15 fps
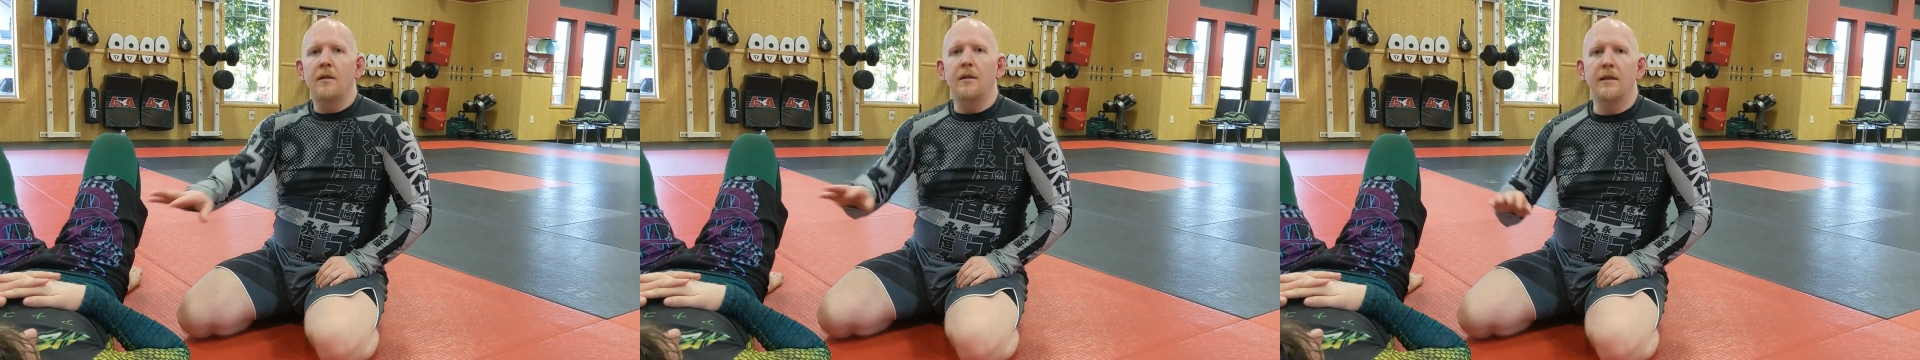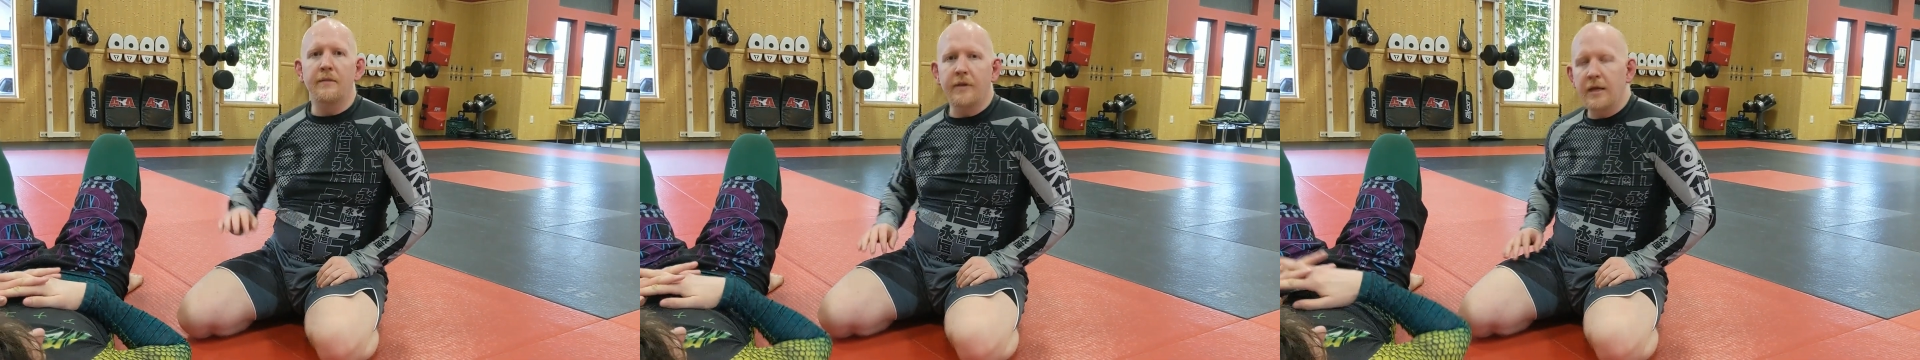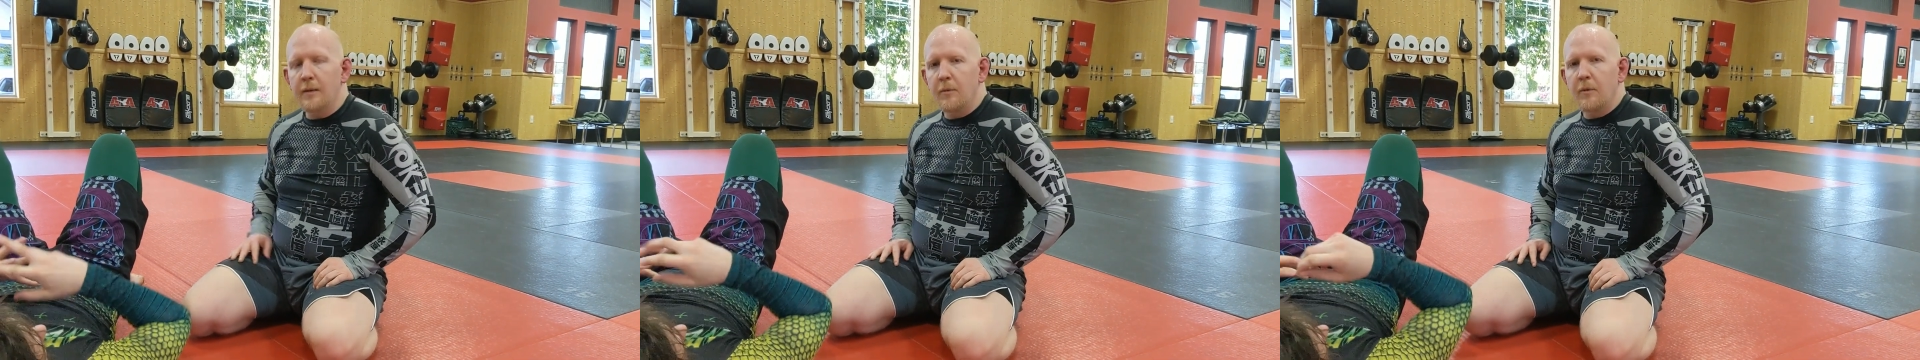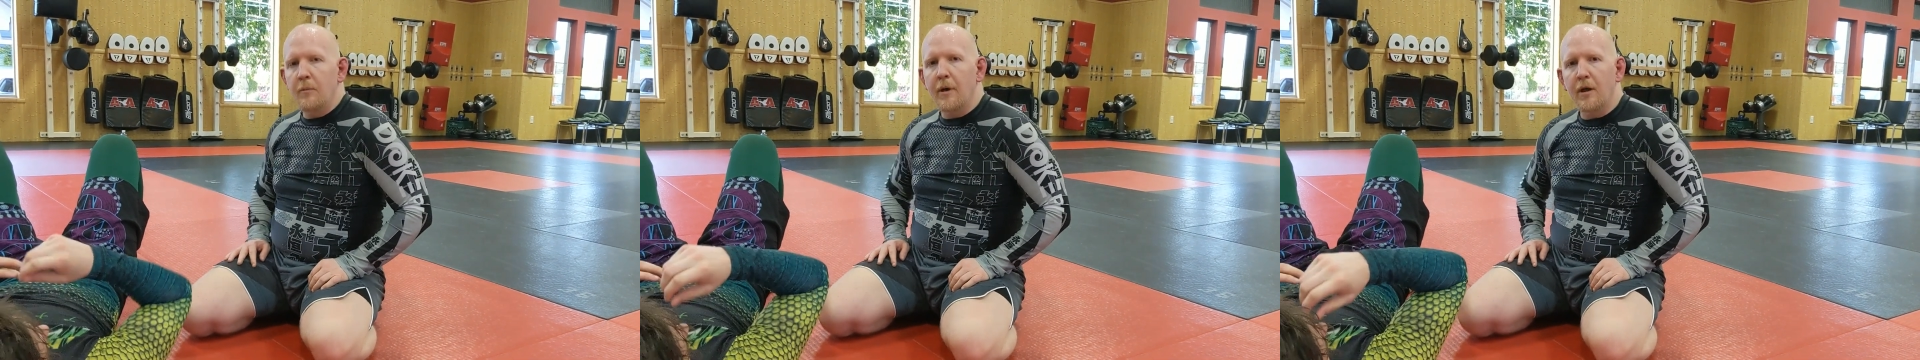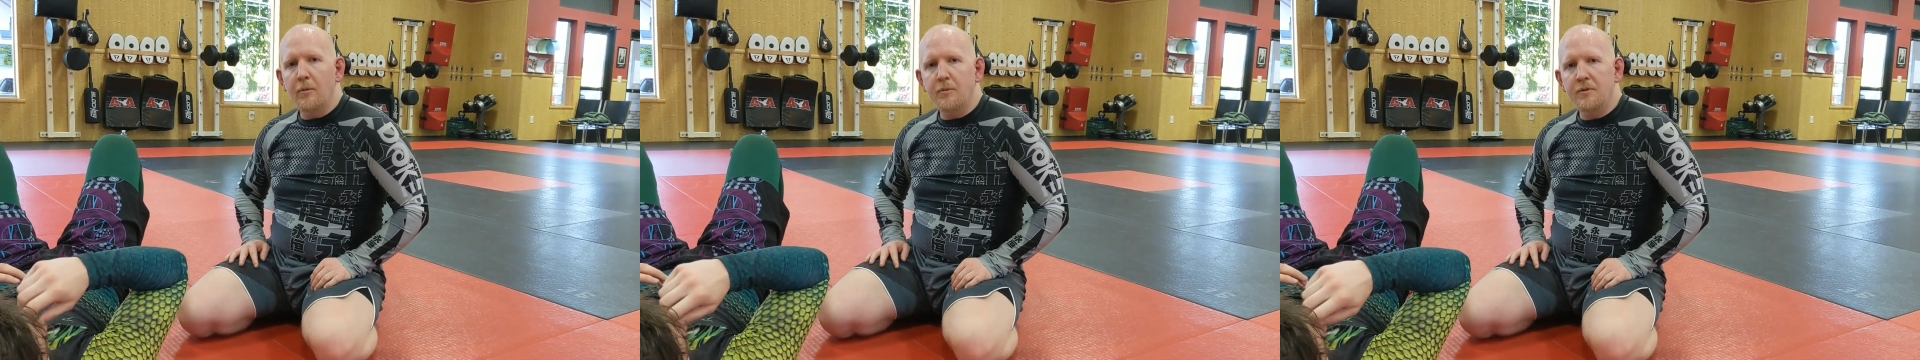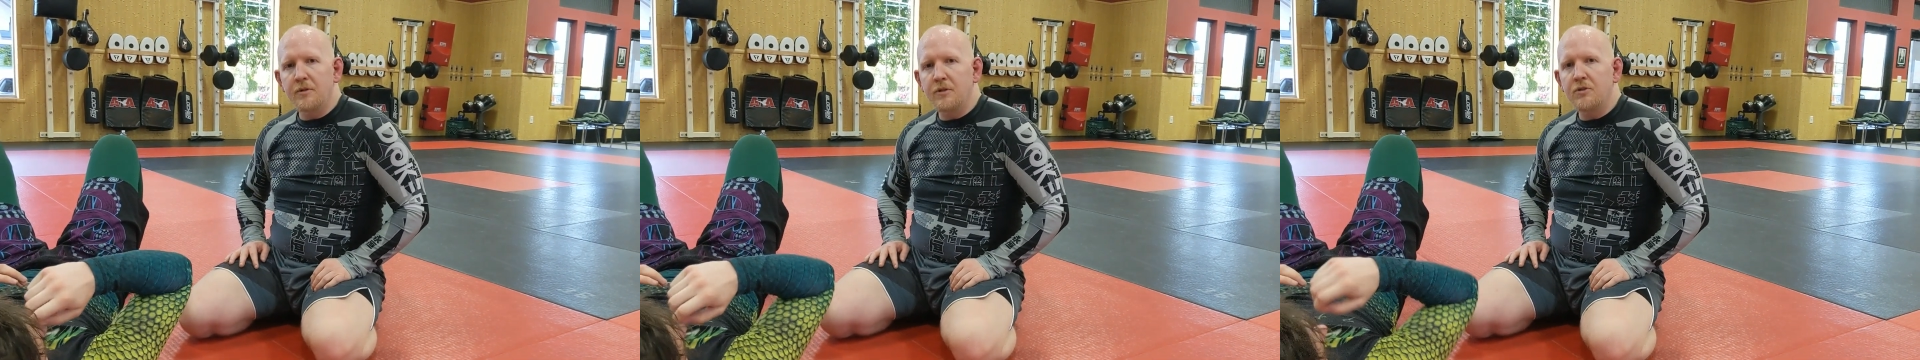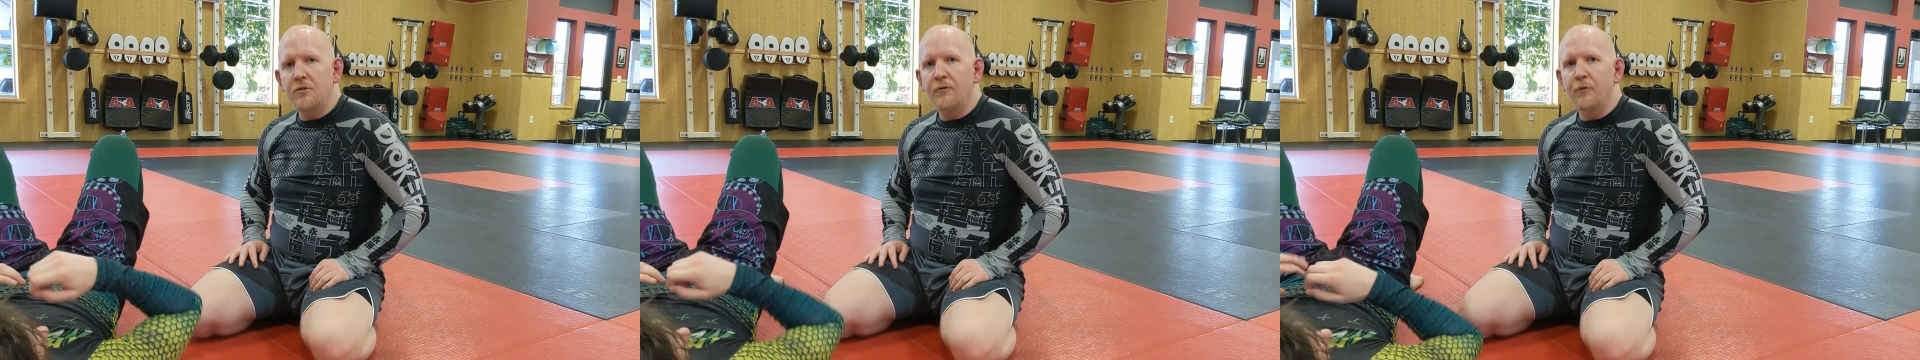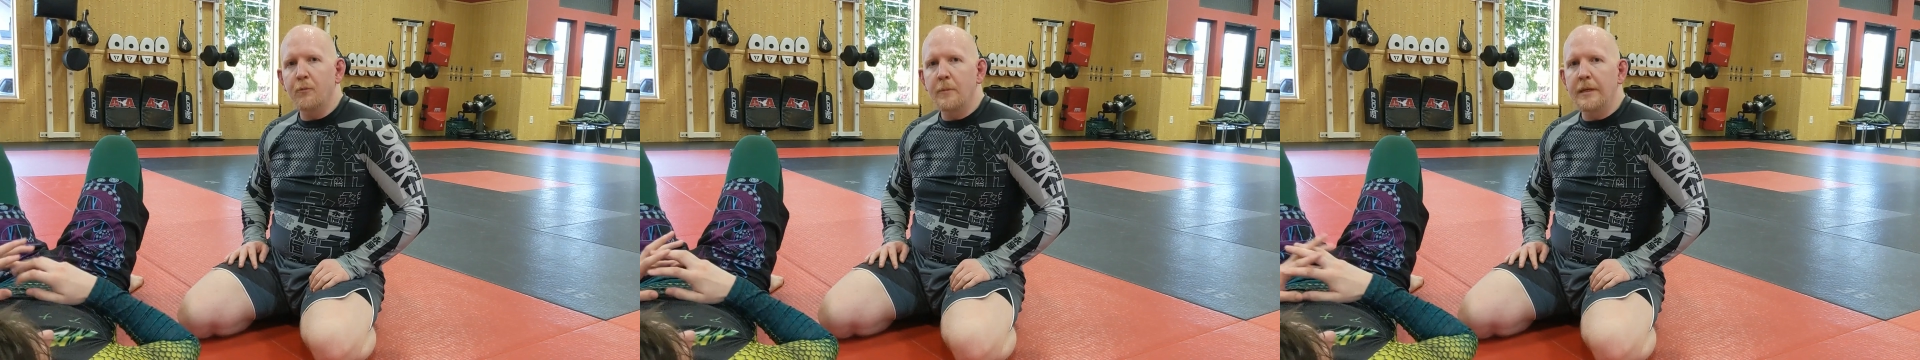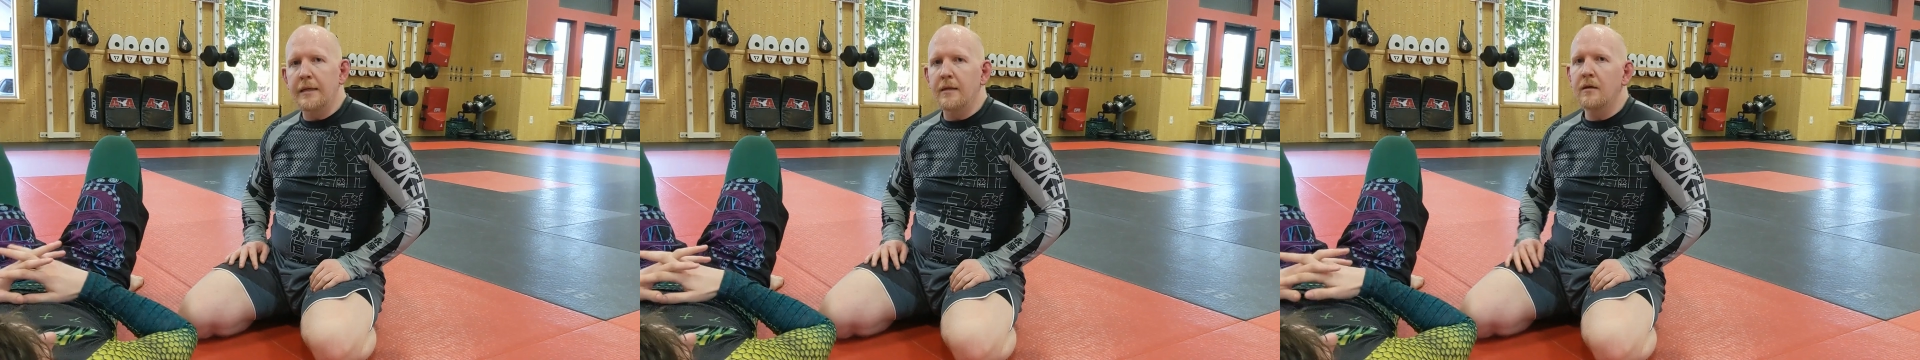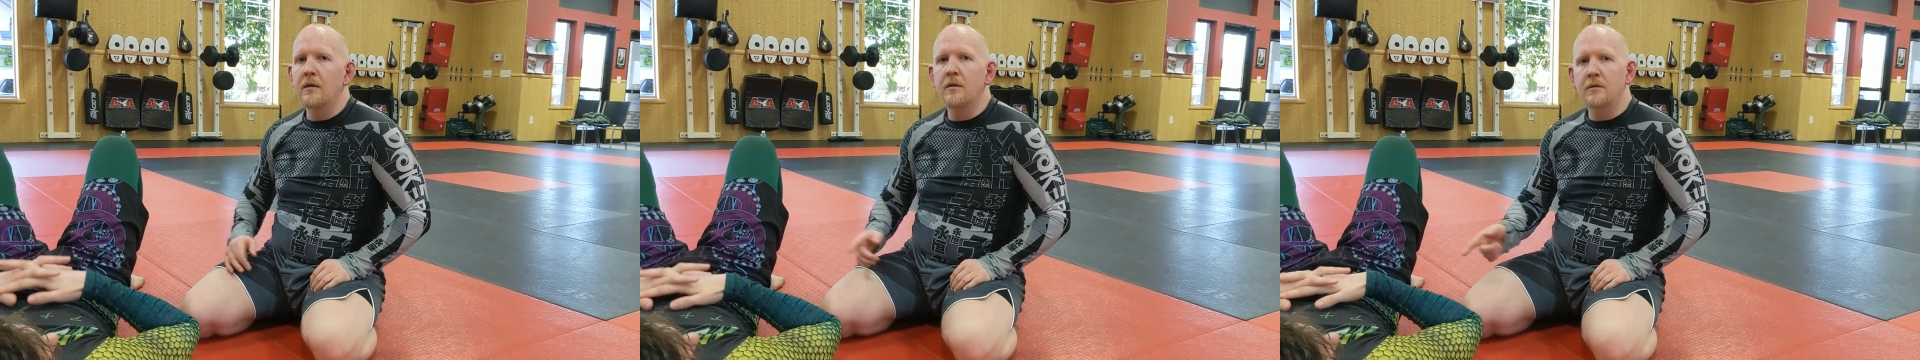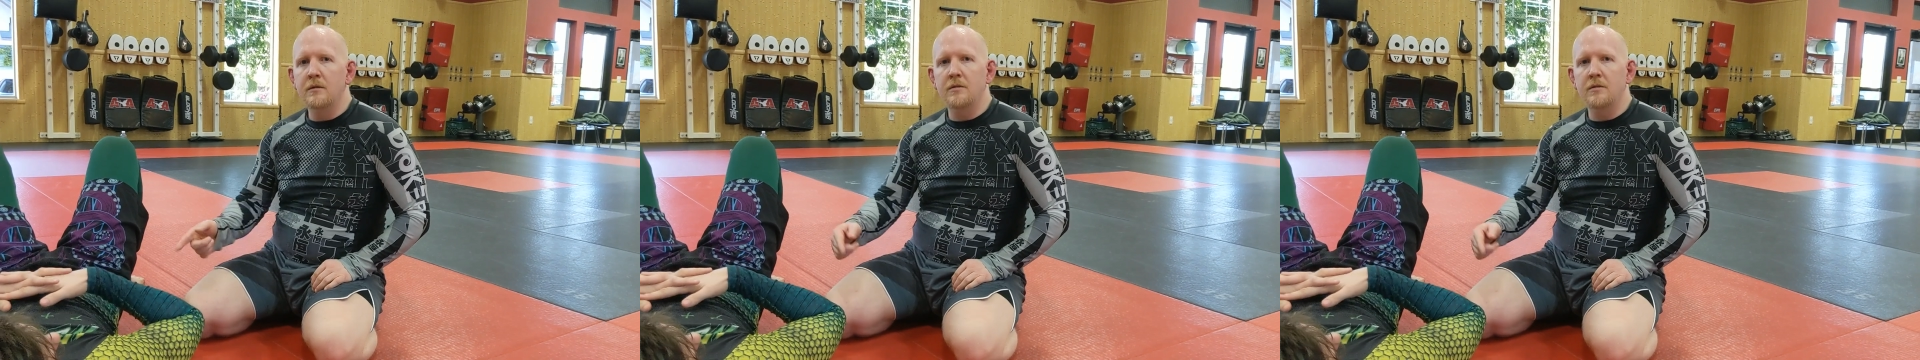leaving him in better position for me